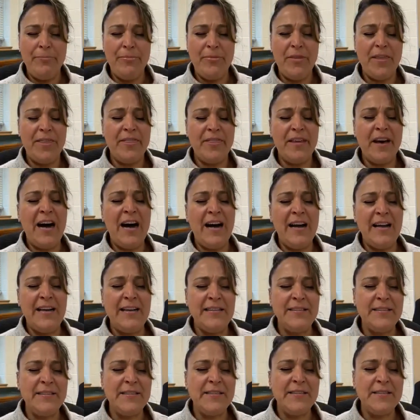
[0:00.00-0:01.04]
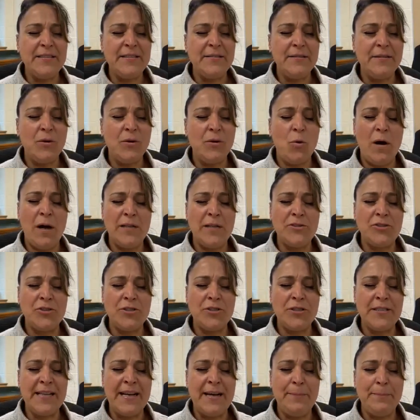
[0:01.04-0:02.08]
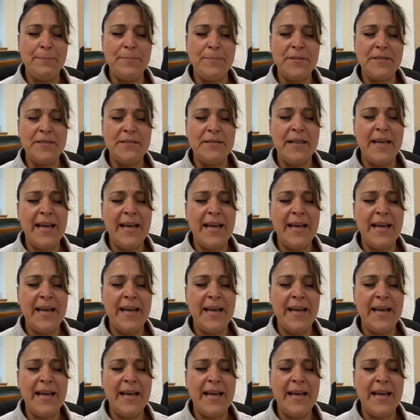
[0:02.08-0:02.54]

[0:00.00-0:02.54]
the thighs, the quadriceps,